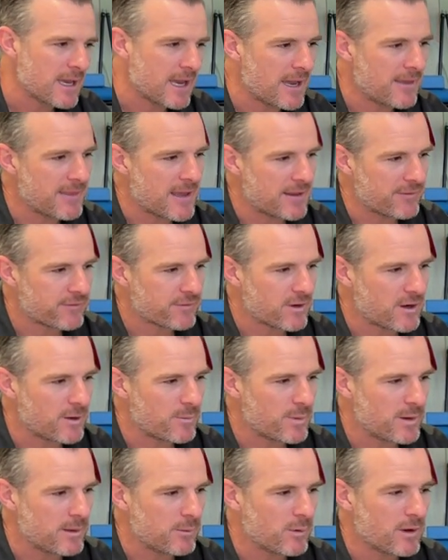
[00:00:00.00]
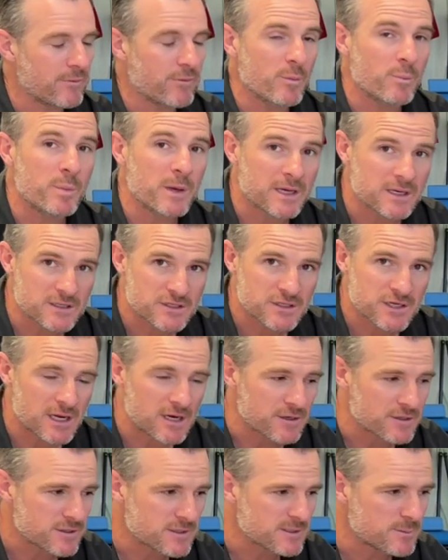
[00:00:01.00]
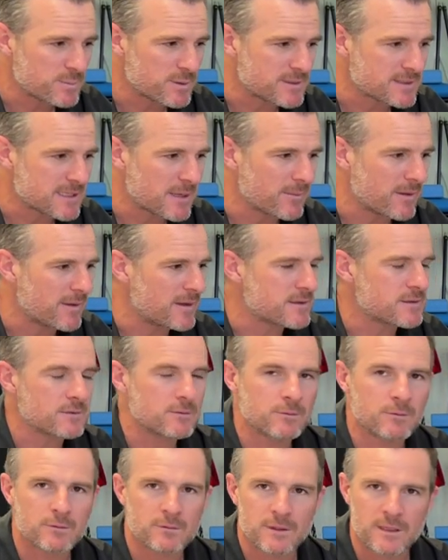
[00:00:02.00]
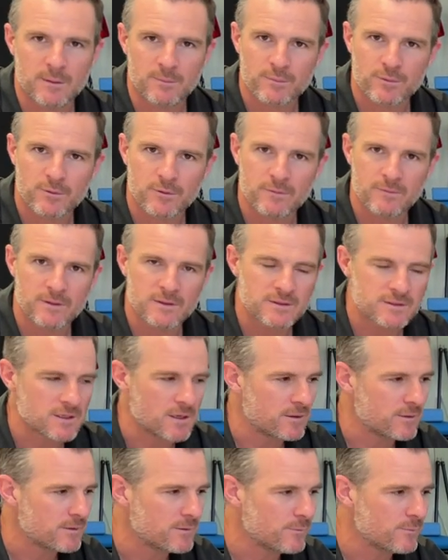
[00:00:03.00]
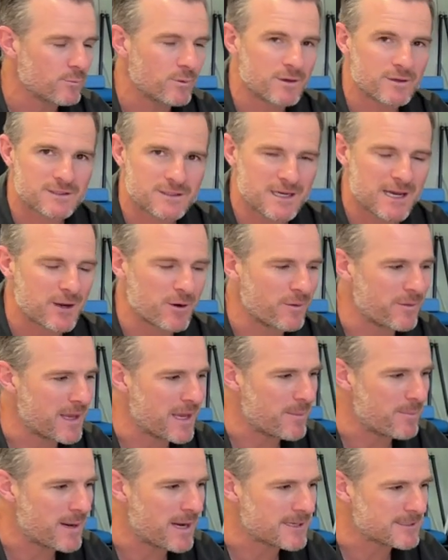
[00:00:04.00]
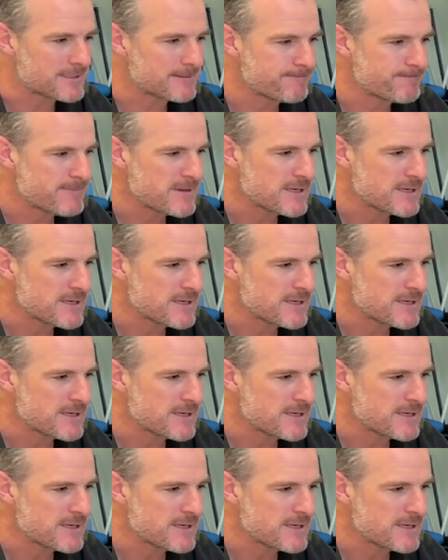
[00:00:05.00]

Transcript: And that's gonna be one of her biggest challenges, but something that's already improving, so we're staying on that bus.